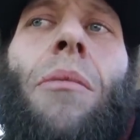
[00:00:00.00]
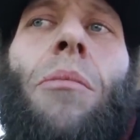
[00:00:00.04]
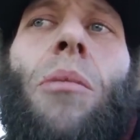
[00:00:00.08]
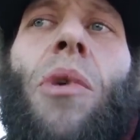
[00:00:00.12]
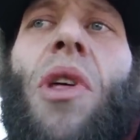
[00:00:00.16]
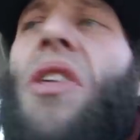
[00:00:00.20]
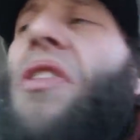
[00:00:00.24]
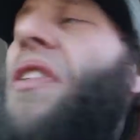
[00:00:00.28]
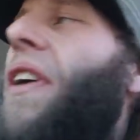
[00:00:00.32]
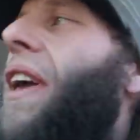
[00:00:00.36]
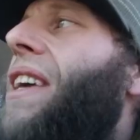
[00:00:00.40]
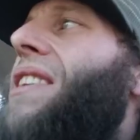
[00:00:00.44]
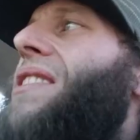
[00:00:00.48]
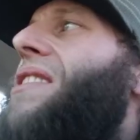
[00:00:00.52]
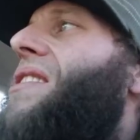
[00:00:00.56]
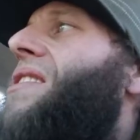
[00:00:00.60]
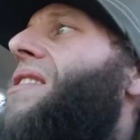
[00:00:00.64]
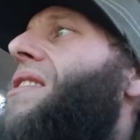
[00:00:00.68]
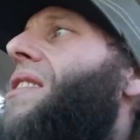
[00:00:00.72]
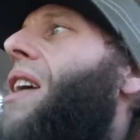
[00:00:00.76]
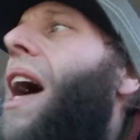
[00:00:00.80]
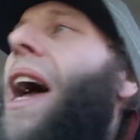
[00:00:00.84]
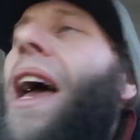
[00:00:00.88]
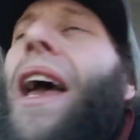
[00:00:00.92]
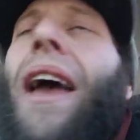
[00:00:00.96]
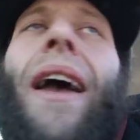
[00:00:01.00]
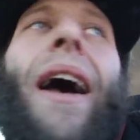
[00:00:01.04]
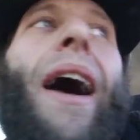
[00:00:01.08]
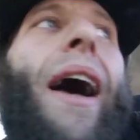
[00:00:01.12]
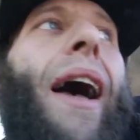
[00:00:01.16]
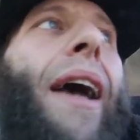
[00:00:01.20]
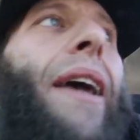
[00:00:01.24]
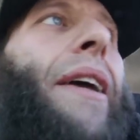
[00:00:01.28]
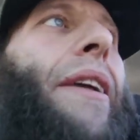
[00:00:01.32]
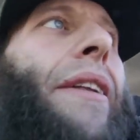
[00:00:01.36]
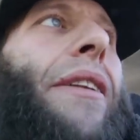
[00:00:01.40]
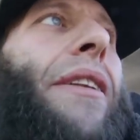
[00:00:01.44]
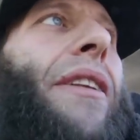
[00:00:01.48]
But the thing is, is I
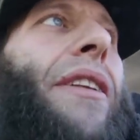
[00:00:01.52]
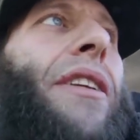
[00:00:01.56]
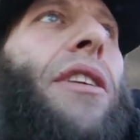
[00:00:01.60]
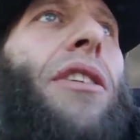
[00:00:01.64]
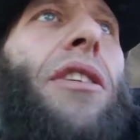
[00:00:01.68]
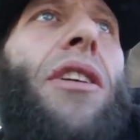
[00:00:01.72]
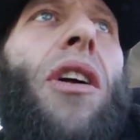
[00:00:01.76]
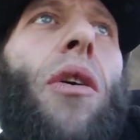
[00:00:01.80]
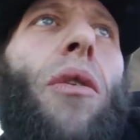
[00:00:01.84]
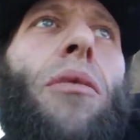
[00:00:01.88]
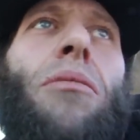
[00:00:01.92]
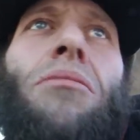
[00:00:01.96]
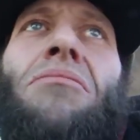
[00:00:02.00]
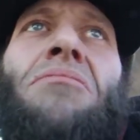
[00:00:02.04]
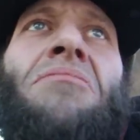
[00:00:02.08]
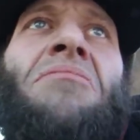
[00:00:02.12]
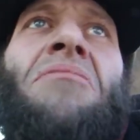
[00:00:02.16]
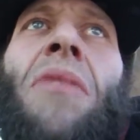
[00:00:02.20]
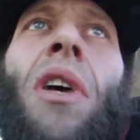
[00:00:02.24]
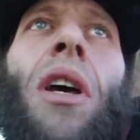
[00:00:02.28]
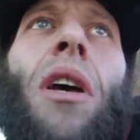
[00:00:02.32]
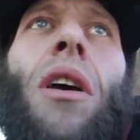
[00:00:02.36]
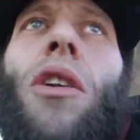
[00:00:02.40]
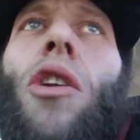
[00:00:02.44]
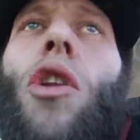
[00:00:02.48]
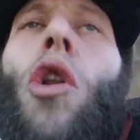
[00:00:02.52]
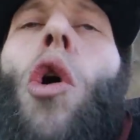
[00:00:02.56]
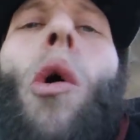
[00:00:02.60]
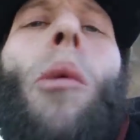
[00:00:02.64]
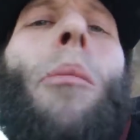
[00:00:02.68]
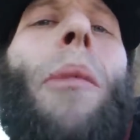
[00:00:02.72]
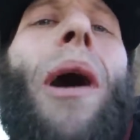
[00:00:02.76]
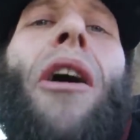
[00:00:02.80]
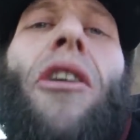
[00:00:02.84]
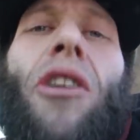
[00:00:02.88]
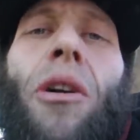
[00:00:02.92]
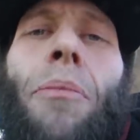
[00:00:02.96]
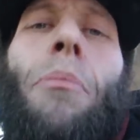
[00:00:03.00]
I you know no
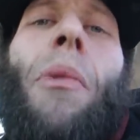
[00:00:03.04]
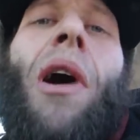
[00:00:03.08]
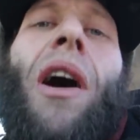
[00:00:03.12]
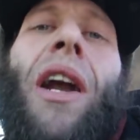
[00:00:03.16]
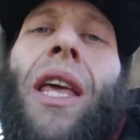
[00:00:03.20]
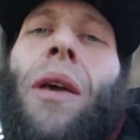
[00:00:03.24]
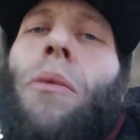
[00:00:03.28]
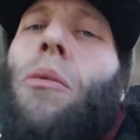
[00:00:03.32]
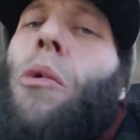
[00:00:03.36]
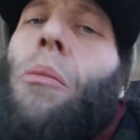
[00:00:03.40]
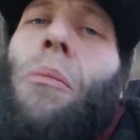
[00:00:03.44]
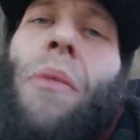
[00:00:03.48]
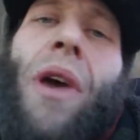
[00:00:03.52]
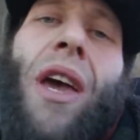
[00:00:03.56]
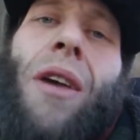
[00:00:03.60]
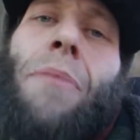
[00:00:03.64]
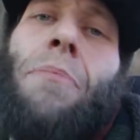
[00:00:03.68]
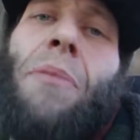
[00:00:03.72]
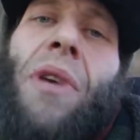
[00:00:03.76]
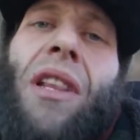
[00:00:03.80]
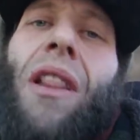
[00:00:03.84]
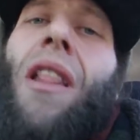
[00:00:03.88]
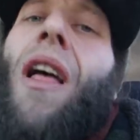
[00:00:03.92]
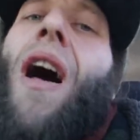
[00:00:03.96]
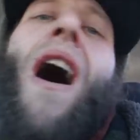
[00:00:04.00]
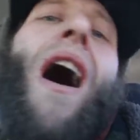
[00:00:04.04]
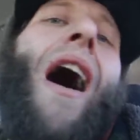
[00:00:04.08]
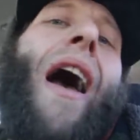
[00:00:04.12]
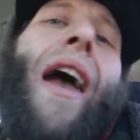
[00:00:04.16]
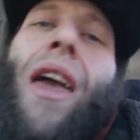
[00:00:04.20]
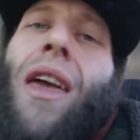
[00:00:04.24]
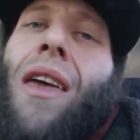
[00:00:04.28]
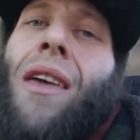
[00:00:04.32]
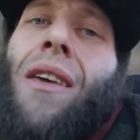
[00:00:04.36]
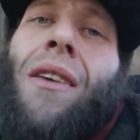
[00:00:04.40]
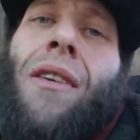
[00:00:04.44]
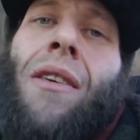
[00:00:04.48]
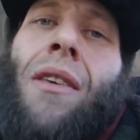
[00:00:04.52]
amount of money will make me
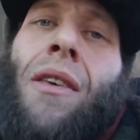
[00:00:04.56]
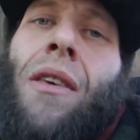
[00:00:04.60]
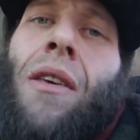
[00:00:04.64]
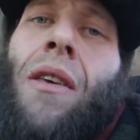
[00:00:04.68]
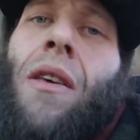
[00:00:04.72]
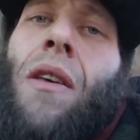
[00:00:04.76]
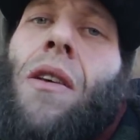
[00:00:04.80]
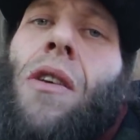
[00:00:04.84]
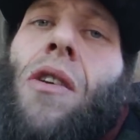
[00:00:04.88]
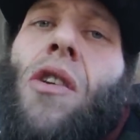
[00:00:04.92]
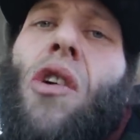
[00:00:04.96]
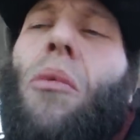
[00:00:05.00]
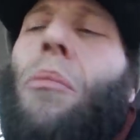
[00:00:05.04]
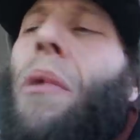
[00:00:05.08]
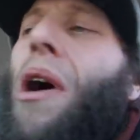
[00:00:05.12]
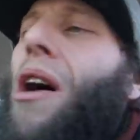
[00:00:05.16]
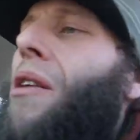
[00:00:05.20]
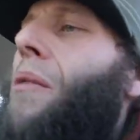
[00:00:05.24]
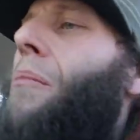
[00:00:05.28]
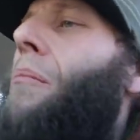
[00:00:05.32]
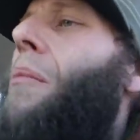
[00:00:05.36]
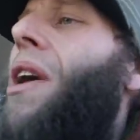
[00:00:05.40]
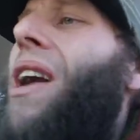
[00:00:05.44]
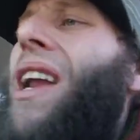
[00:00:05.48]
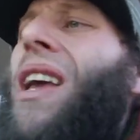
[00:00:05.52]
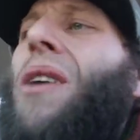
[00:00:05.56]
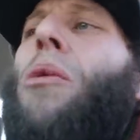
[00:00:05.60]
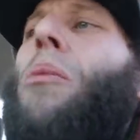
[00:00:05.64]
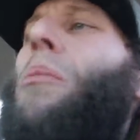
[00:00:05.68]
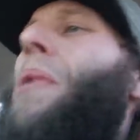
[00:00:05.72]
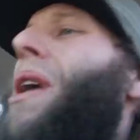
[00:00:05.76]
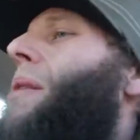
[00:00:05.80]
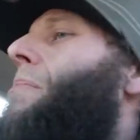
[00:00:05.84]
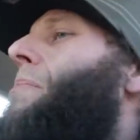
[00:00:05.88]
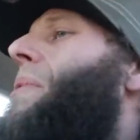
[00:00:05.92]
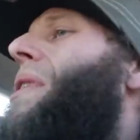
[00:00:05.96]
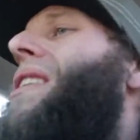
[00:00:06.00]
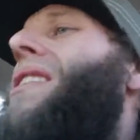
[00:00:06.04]
lie. No amount of money will
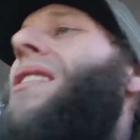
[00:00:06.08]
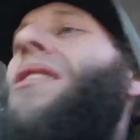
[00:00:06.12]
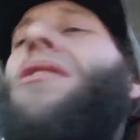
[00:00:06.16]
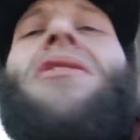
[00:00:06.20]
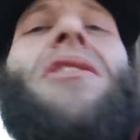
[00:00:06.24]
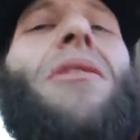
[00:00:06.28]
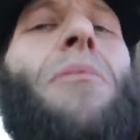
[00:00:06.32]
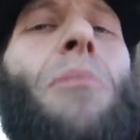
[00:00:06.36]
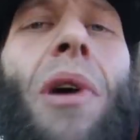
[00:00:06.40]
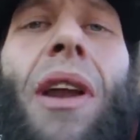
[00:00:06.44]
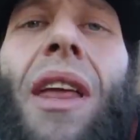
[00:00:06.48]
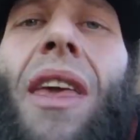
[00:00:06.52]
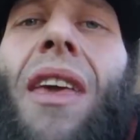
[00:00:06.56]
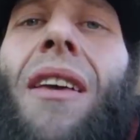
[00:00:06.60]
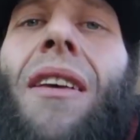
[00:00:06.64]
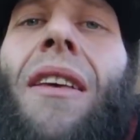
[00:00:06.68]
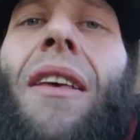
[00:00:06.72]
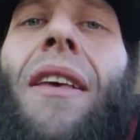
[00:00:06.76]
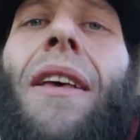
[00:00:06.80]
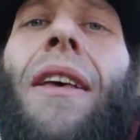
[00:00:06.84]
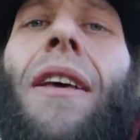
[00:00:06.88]
make me kill somebody.